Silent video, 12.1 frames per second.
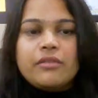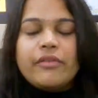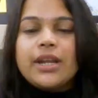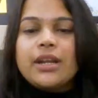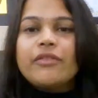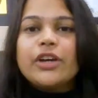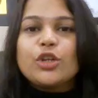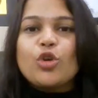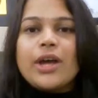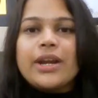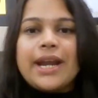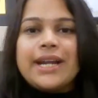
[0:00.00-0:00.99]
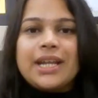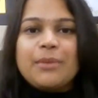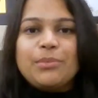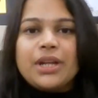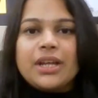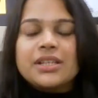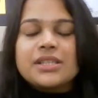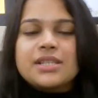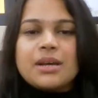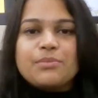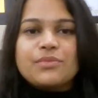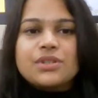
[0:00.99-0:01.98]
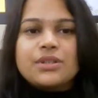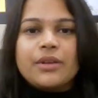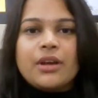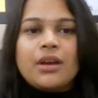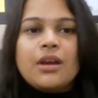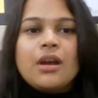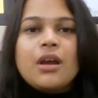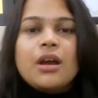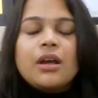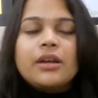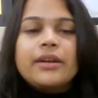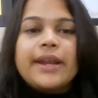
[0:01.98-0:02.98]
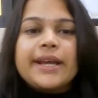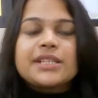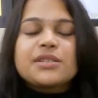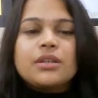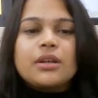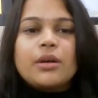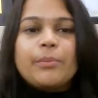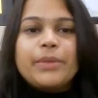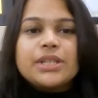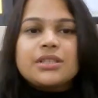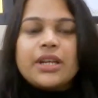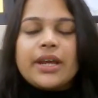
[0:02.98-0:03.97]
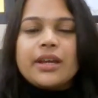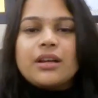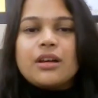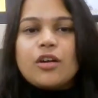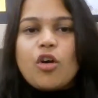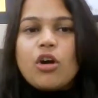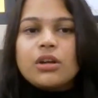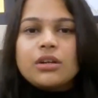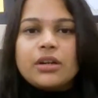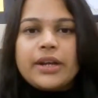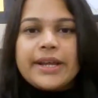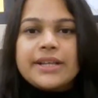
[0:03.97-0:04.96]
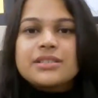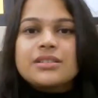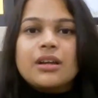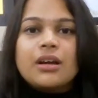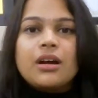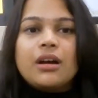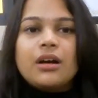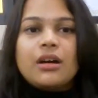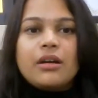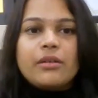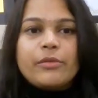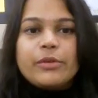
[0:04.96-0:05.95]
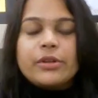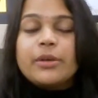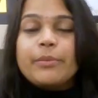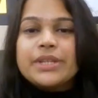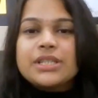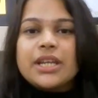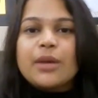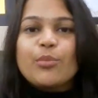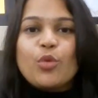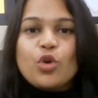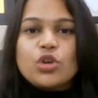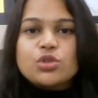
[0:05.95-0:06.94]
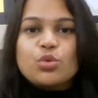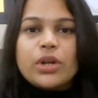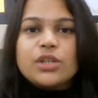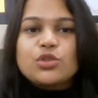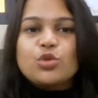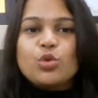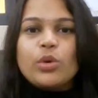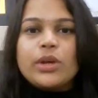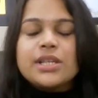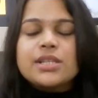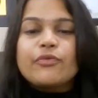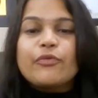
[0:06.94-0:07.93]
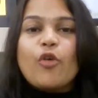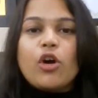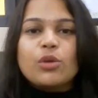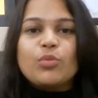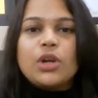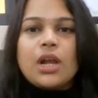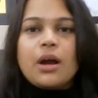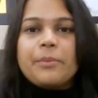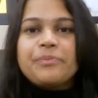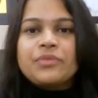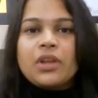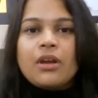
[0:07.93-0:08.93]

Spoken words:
whenever you are attempting sums. Next mistake, or the mistake most students do is formula.